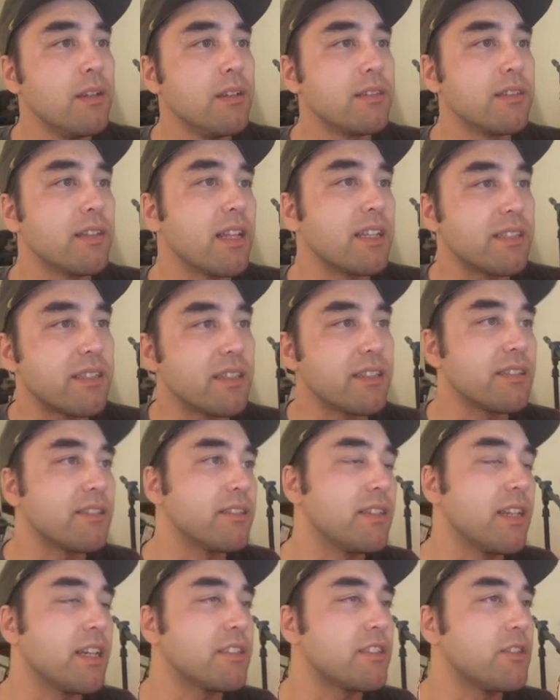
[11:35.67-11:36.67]
So that's yet,
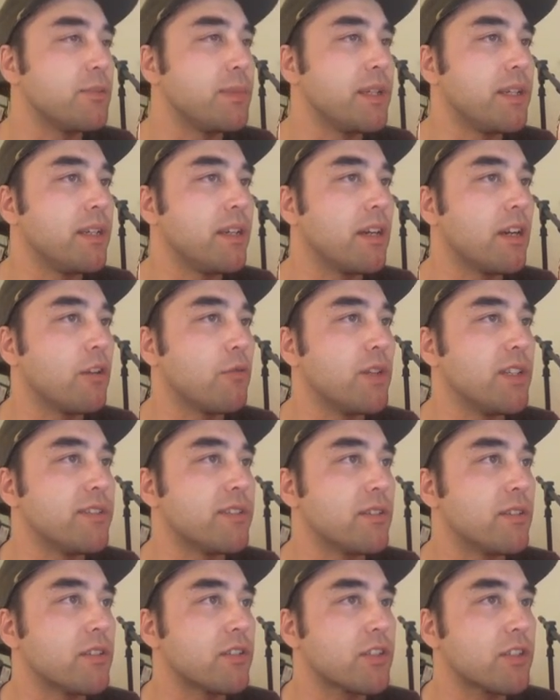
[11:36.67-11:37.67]
yet to be uh,
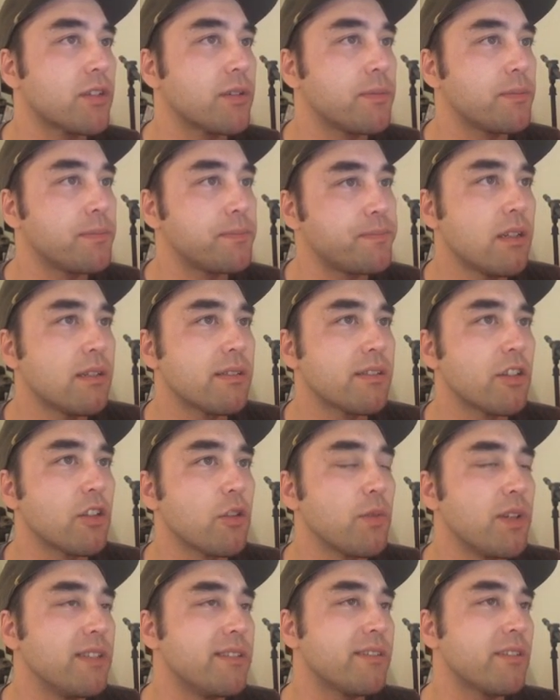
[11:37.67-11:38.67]
researched. So
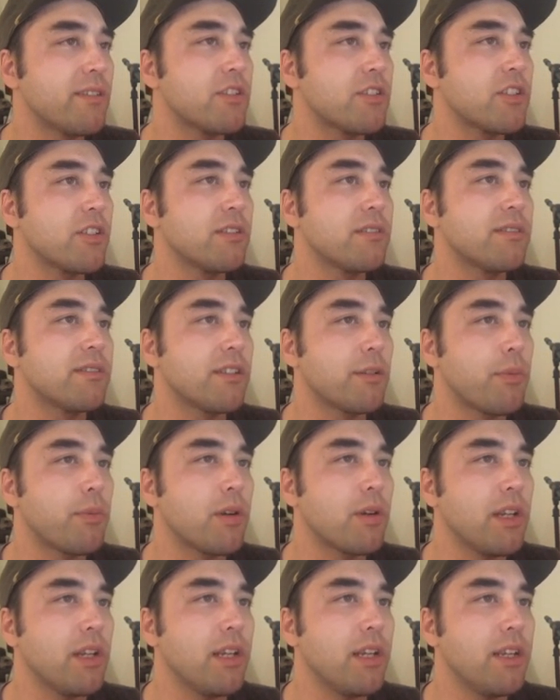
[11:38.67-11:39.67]
the researchers are
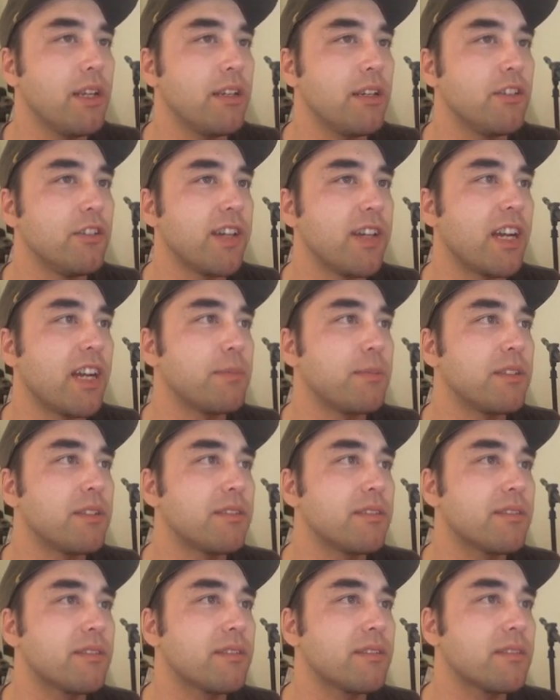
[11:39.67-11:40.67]
pretty
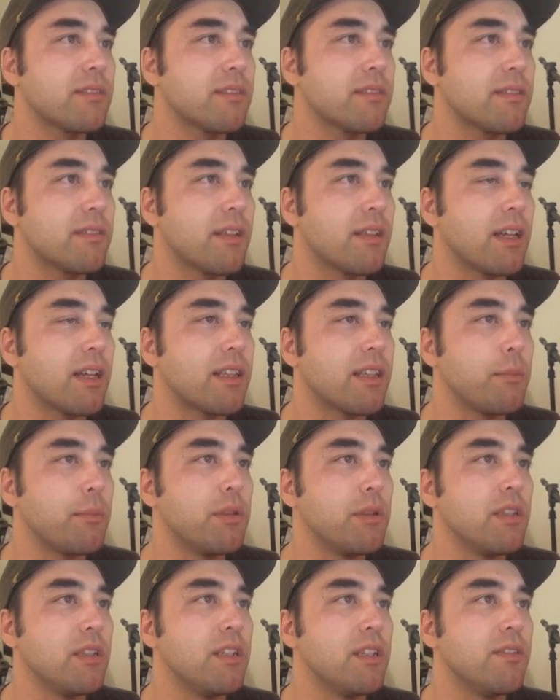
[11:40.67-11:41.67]
unanimous that they
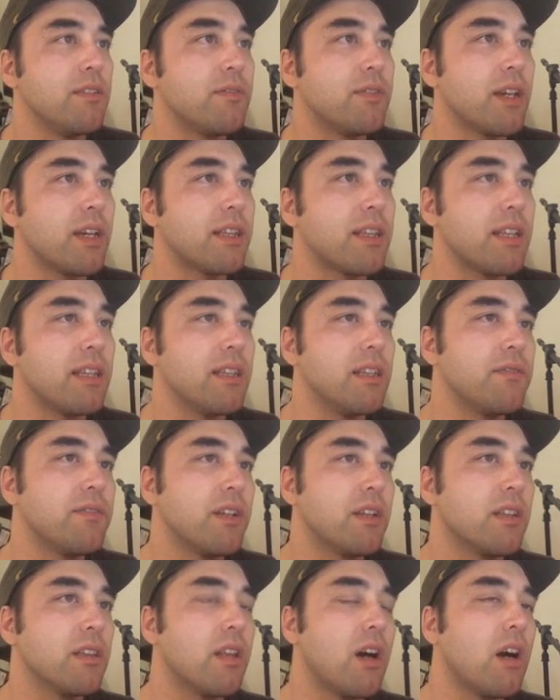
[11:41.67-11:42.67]
believe that they lived
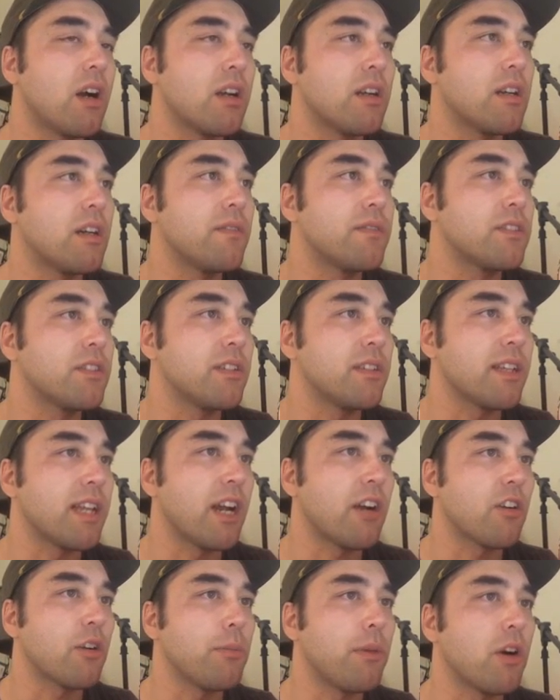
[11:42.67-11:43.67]
long enough to
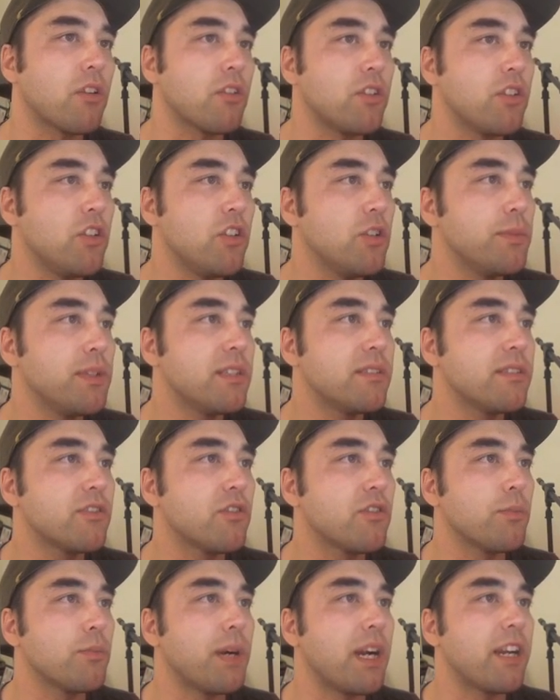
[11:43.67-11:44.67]
encounter modern humans
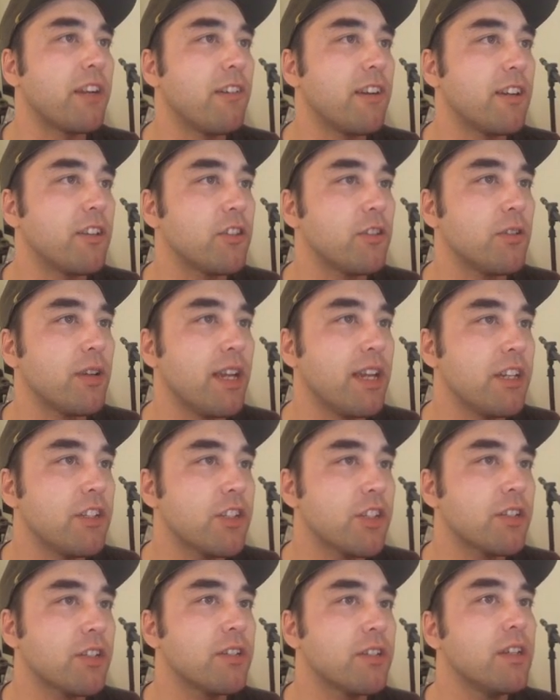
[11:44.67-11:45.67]
who were migrating through
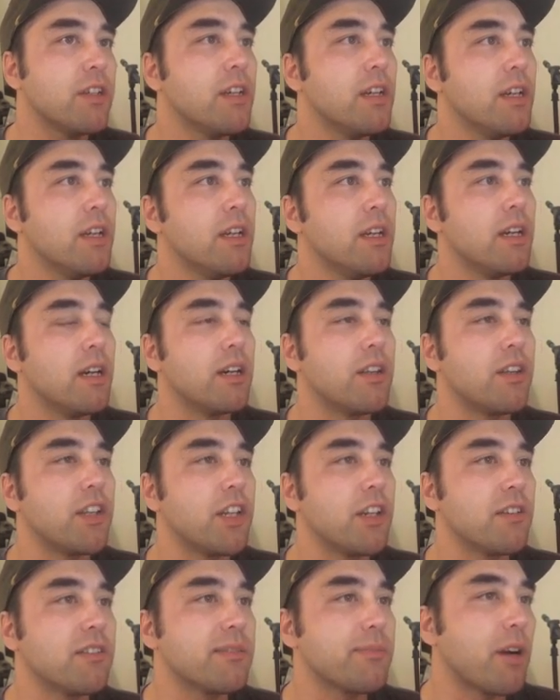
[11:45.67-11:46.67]
Asia. Uh, the
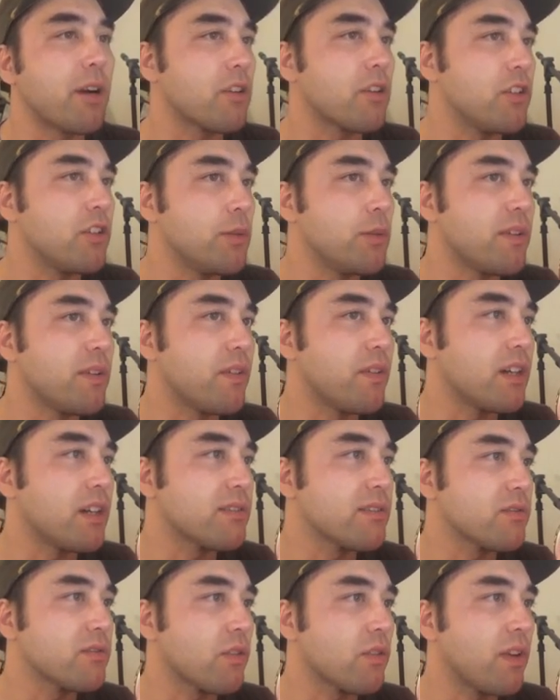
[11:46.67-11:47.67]
nearest modern human
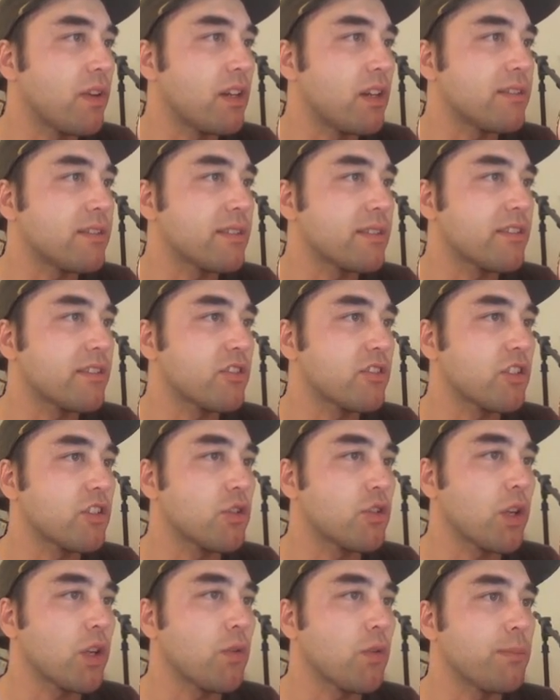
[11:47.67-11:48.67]
fossils were found
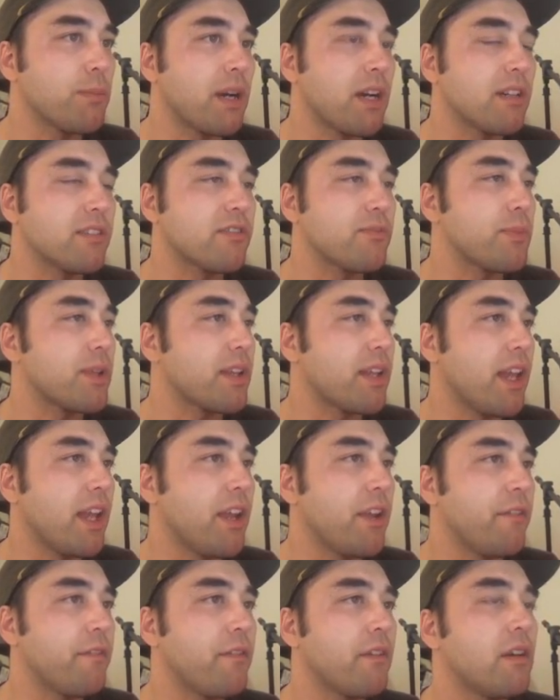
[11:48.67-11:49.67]
621 miles from the
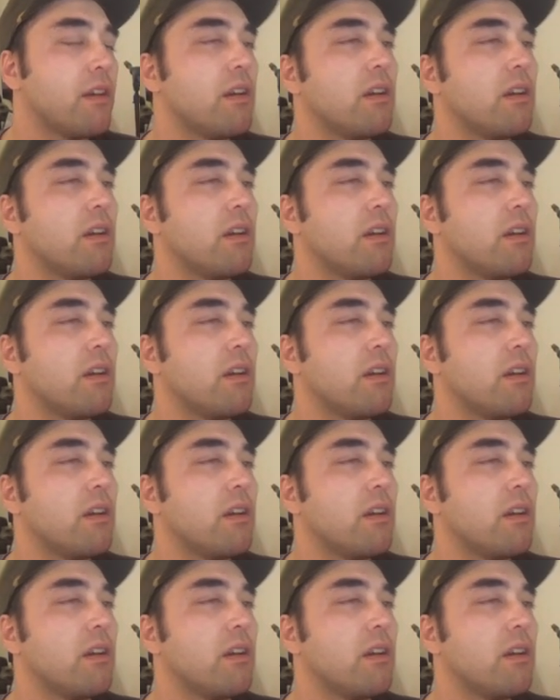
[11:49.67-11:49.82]
cave.